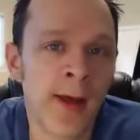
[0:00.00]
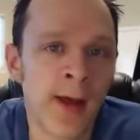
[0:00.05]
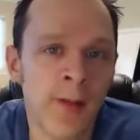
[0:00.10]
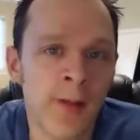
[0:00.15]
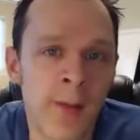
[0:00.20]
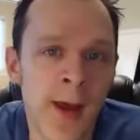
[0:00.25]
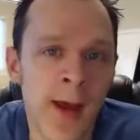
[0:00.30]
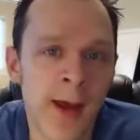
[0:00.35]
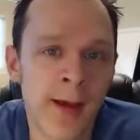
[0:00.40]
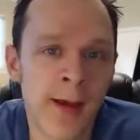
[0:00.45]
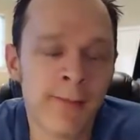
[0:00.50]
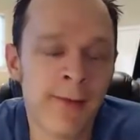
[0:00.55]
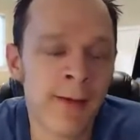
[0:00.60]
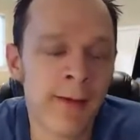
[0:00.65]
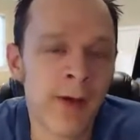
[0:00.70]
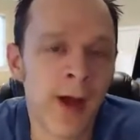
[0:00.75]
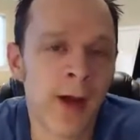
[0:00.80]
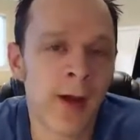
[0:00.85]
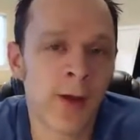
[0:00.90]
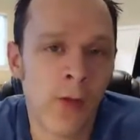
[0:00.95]
can make? If
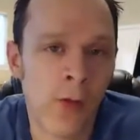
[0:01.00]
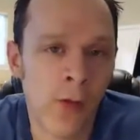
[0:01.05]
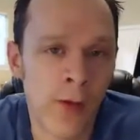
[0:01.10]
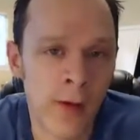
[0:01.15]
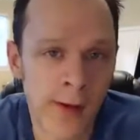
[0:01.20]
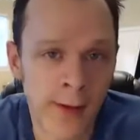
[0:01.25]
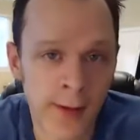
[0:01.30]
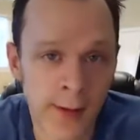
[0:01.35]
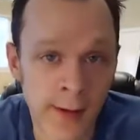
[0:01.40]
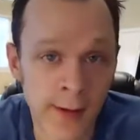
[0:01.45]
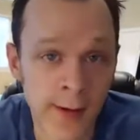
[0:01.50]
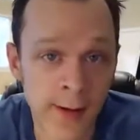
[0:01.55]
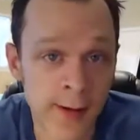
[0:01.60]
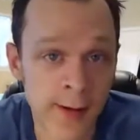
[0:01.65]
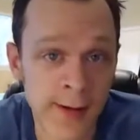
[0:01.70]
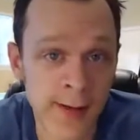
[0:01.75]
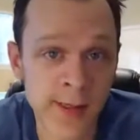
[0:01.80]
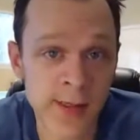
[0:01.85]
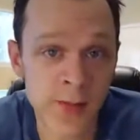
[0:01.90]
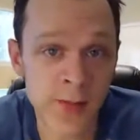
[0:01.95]
I've got a course that's going to
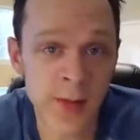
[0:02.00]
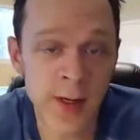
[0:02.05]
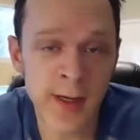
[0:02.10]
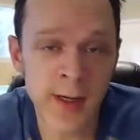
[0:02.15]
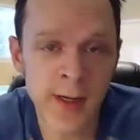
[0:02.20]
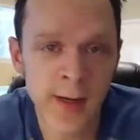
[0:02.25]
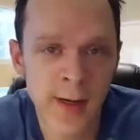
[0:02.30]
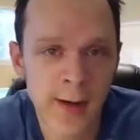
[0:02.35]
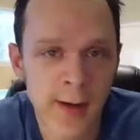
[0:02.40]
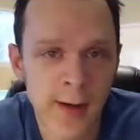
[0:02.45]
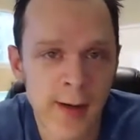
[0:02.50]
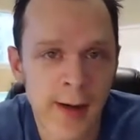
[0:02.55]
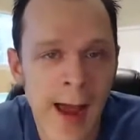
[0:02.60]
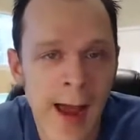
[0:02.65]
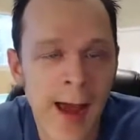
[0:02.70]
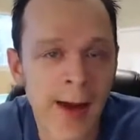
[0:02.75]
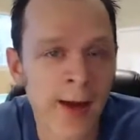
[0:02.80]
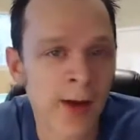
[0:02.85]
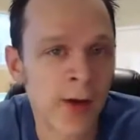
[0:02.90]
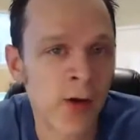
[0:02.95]
teach me
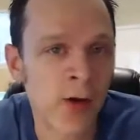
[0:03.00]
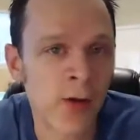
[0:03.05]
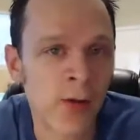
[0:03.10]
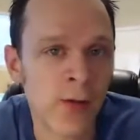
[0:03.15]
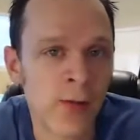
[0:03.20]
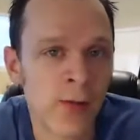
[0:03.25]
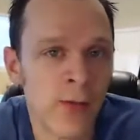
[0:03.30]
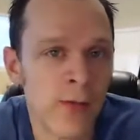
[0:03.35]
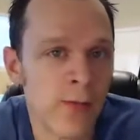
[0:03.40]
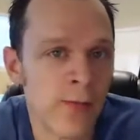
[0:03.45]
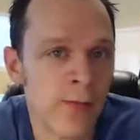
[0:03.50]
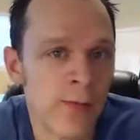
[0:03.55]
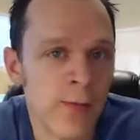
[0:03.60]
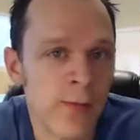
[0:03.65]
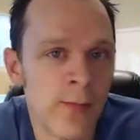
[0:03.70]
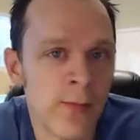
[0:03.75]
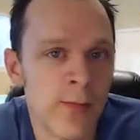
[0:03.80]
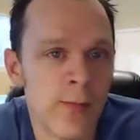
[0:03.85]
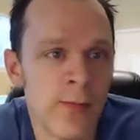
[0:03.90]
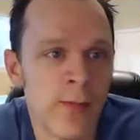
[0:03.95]
how to do
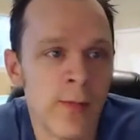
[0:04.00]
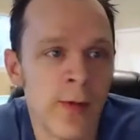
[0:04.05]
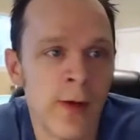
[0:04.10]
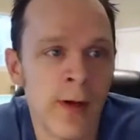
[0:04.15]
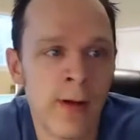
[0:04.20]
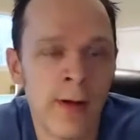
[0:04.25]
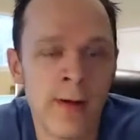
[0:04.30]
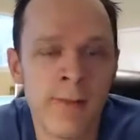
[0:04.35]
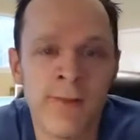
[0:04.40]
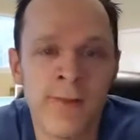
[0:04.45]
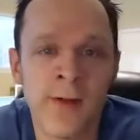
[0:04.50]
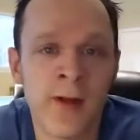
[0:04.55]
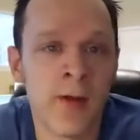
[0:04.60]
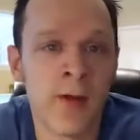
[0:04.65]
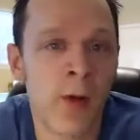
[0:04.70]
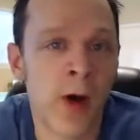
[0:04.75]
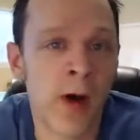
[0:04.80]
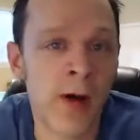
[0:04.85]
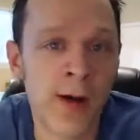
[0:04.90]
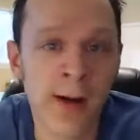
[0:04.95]

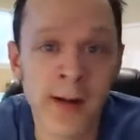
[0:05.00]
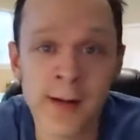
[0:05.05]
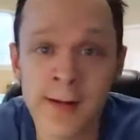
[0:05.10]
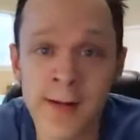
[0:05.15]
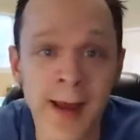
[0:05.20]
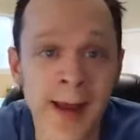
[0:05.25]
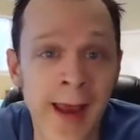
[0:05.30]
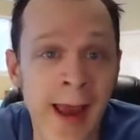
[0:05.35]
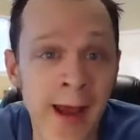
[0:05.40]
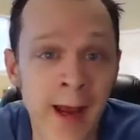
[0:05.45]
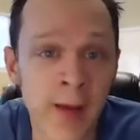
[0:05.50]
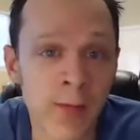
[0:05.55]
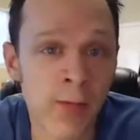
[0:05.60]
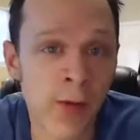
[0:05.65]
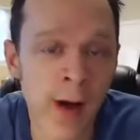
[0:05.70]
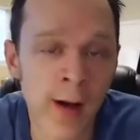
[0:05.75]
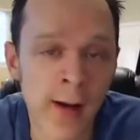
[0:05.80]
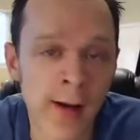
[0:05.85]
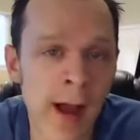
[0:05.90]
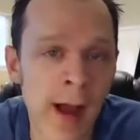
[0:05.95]
affiliate marketing take any
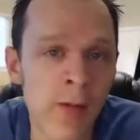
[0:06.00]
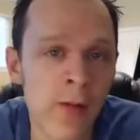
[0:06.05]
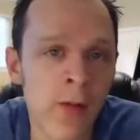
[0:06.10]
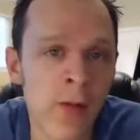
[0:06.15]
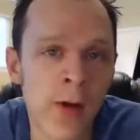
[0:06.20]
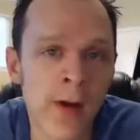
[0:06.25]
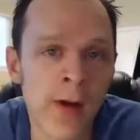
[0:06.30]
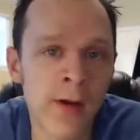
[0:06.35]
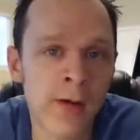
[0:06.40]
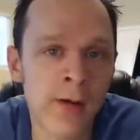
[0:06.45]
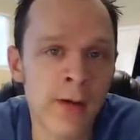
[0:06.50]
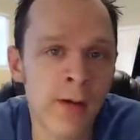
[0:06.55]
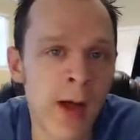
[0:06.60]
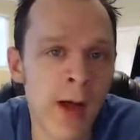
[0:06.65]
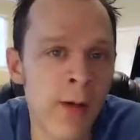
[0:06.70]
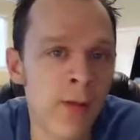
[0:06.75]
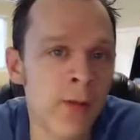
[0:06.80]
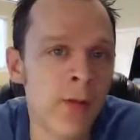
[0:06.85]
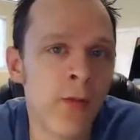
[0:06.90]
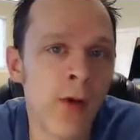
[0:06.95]
product i would want to
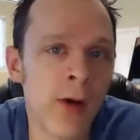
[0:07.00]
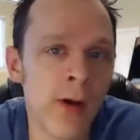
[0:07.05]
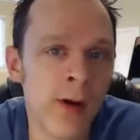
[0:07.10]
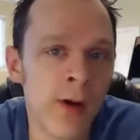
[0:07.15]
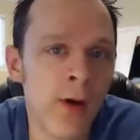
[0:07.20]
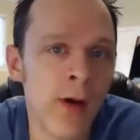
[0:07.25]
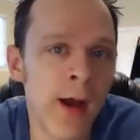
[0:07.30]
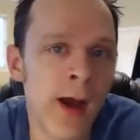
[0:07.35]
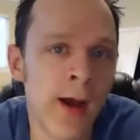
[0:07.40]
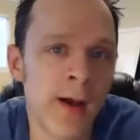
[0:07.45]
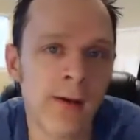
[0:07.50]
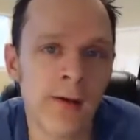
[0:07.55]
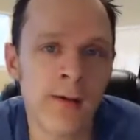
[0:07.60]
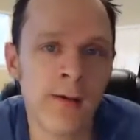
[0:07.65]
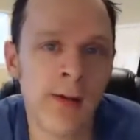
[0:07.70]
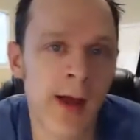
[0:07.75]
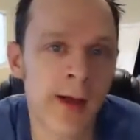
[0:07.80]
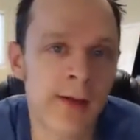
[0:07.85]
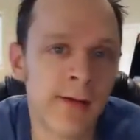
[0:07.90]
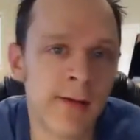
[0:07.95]
i would want to know how to do
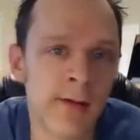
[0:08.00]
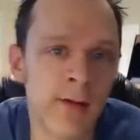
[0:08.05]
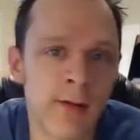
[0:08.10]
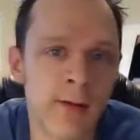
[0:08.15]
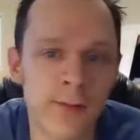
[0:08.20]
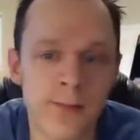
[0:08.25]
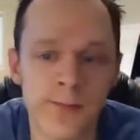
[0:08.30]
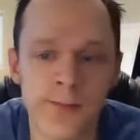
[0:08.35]
that too